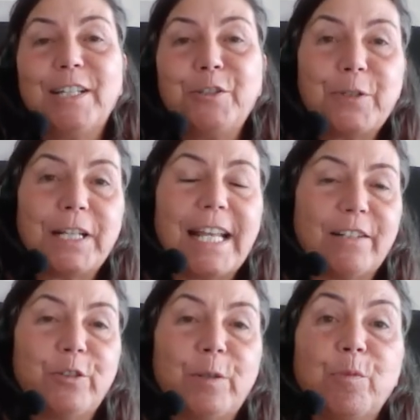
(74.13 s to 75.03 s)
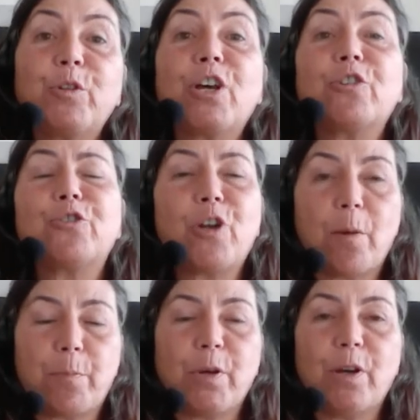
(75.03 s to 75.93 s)
you can actually put a
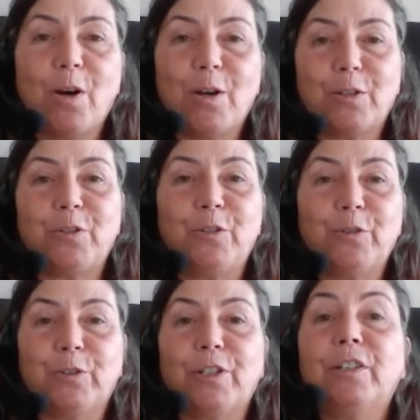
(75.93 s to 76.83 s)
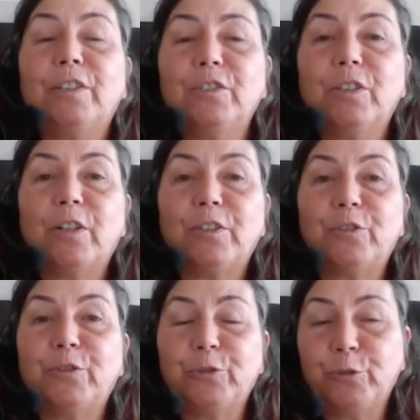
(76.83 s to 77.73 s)
shop on your
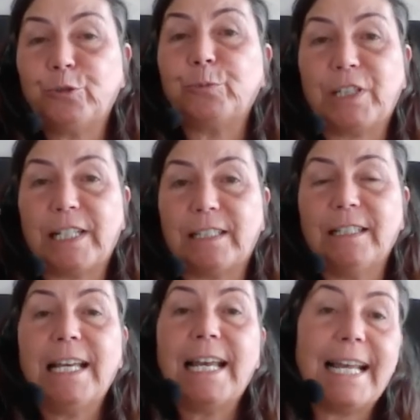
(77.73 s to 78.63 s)
YouTube channel,